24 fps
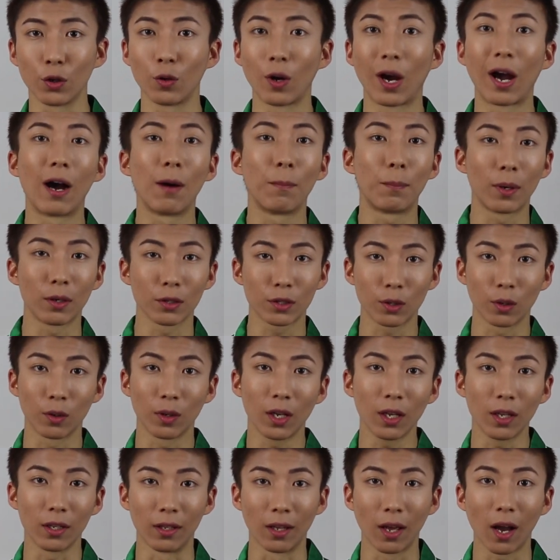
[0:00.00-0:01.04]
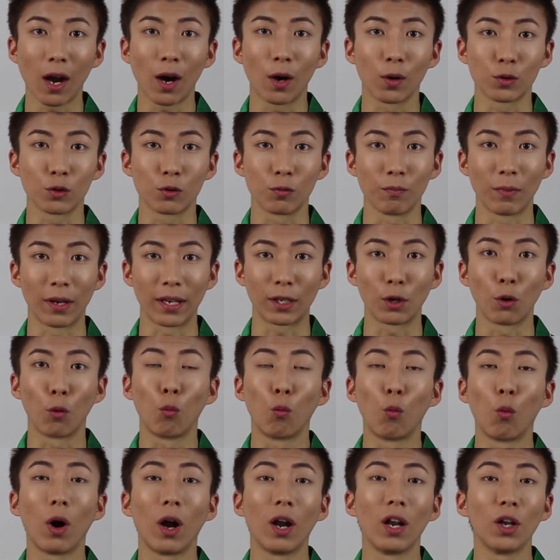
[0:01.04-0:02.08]
you are about to learn how to make
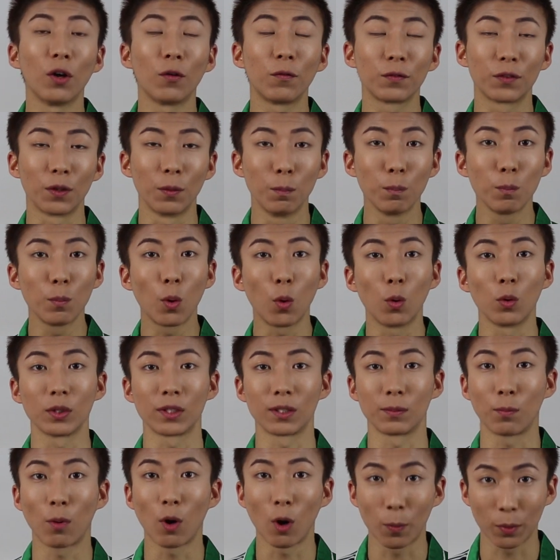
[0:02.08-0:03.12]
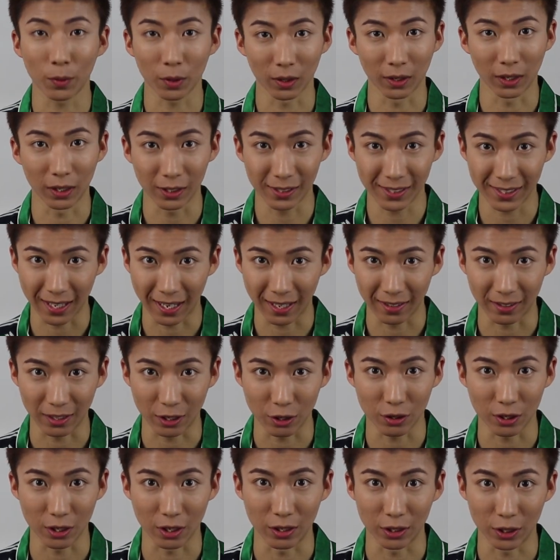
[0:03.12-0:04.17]
one of the most popular side
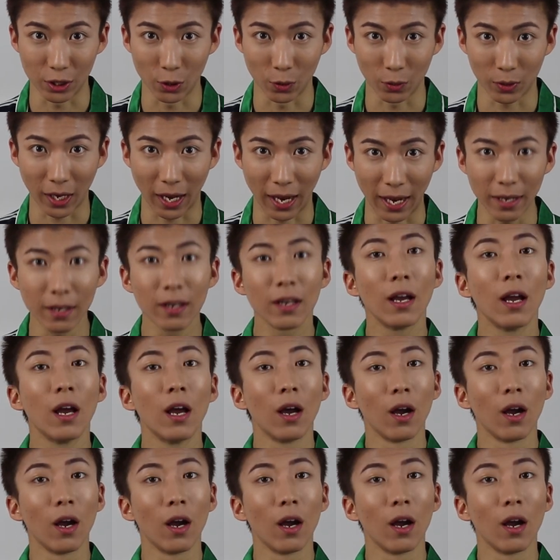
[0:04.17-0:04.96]
dishes in UK,